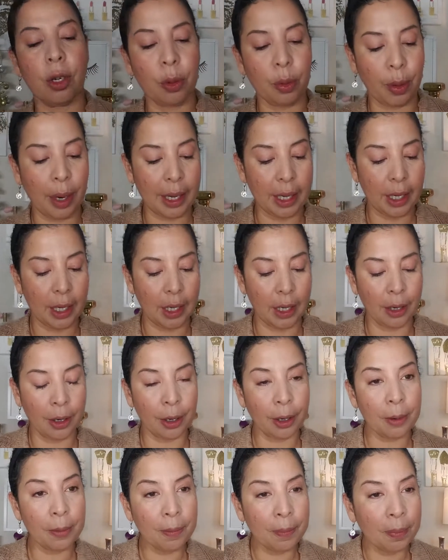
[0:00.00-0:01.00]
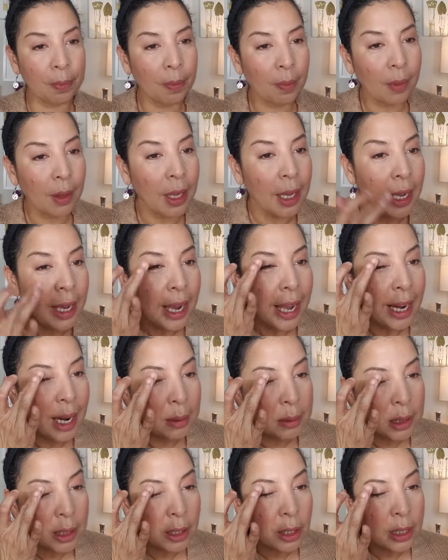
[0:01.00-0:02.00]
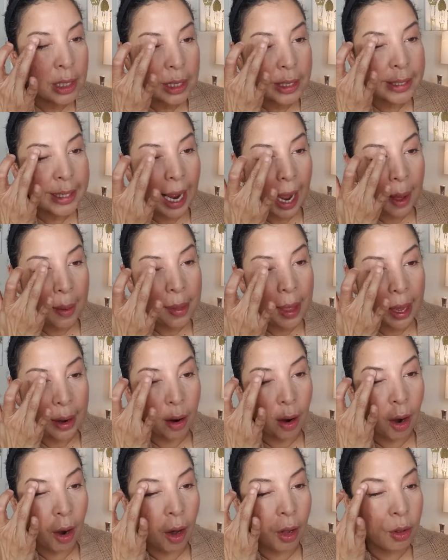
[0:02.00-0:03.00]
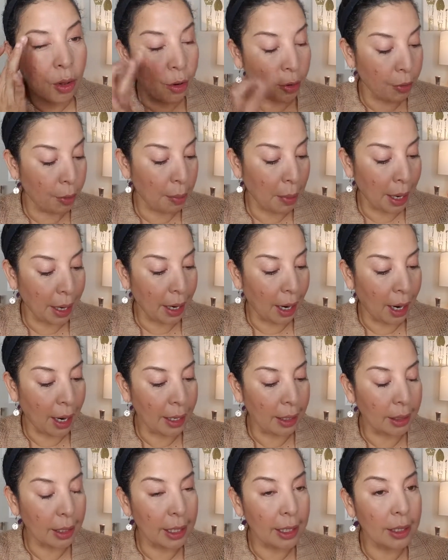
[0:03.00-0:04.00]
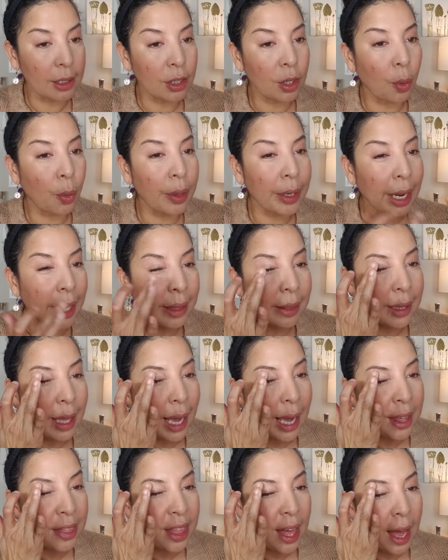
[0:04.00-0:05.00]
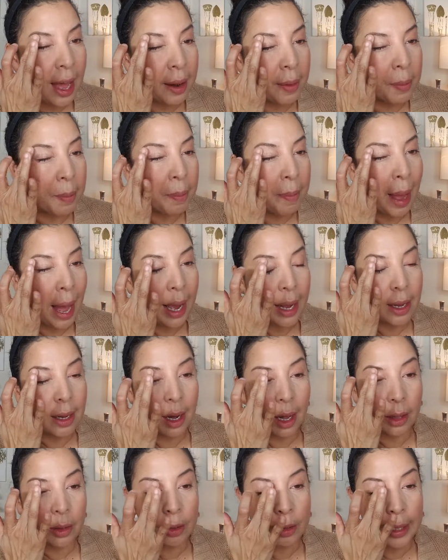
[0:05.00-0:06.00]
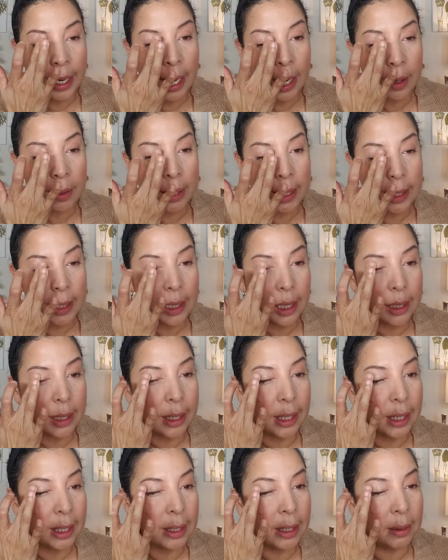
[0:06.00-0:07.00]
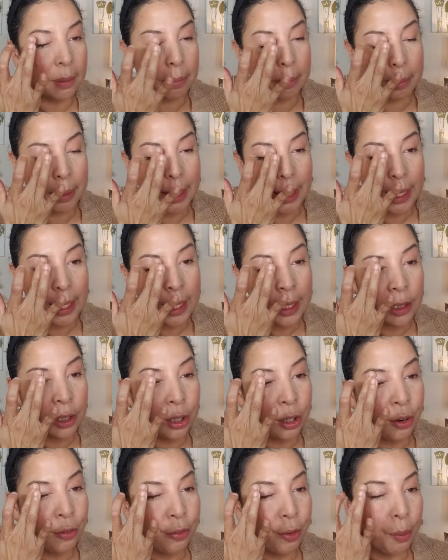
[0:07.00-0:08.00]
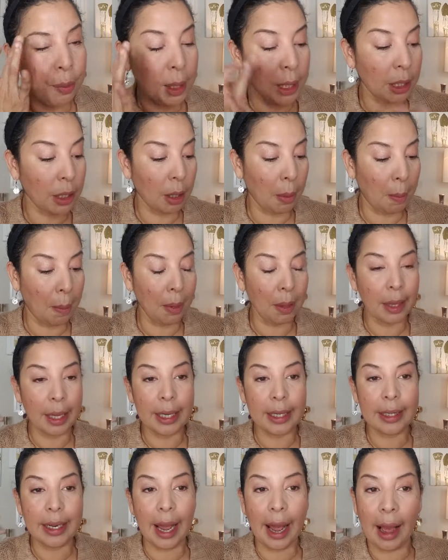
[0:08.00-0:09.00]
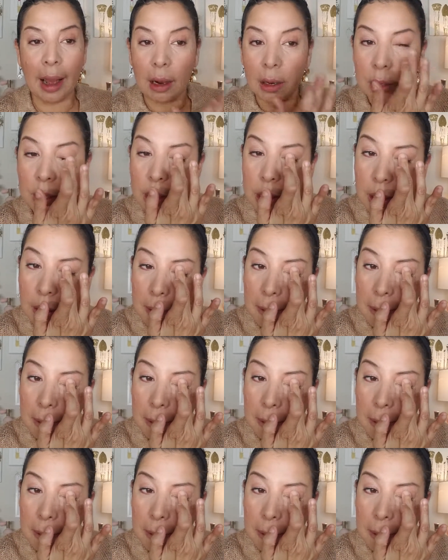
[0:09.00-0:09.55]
right here. And I'm just going to dab that all over my eyelid. So when I lay that matte color down, it's going to be easier for me to blend out.